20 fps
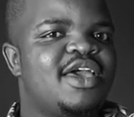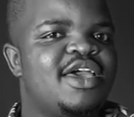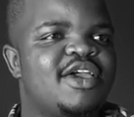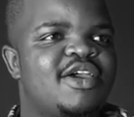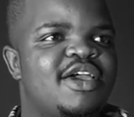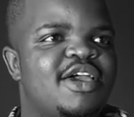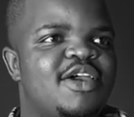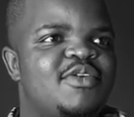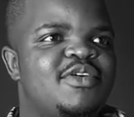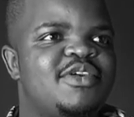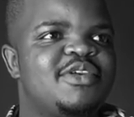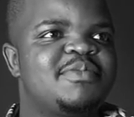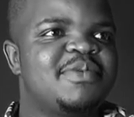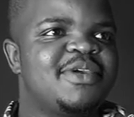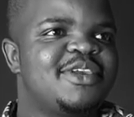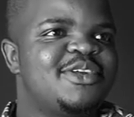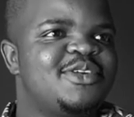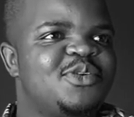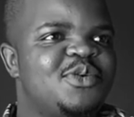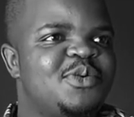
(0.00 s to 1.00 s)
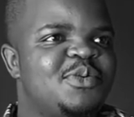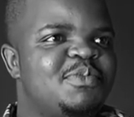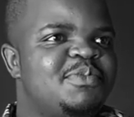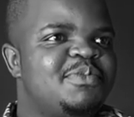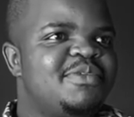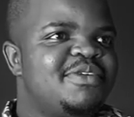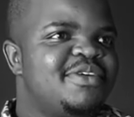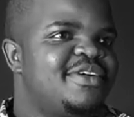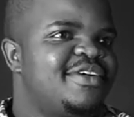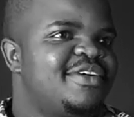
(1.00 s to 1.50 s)
I, I quit my job.
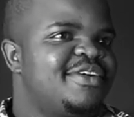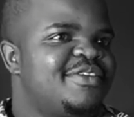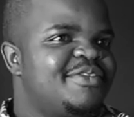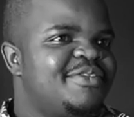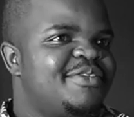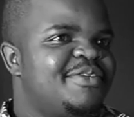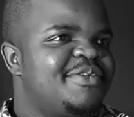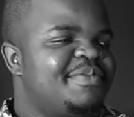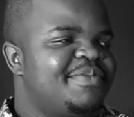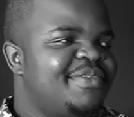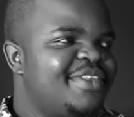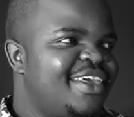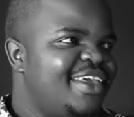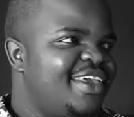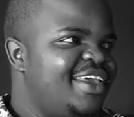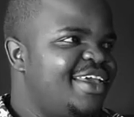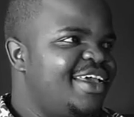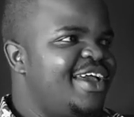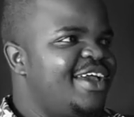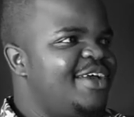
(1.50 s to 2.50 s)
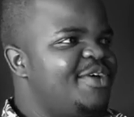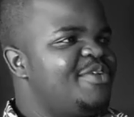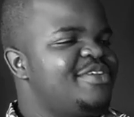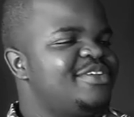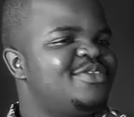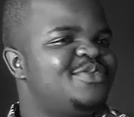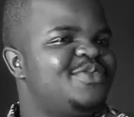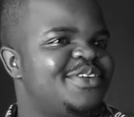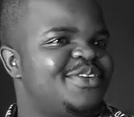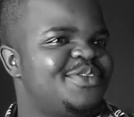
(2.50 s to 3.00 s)
From there, I went
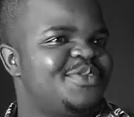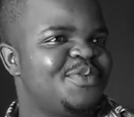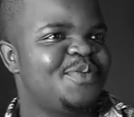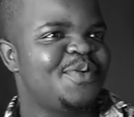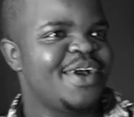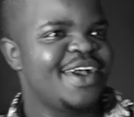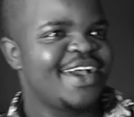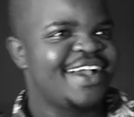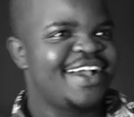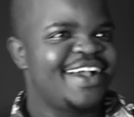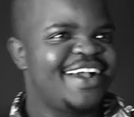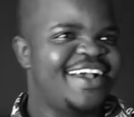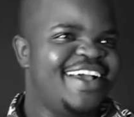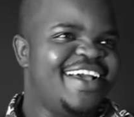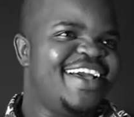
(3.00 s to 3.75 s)
straight to work.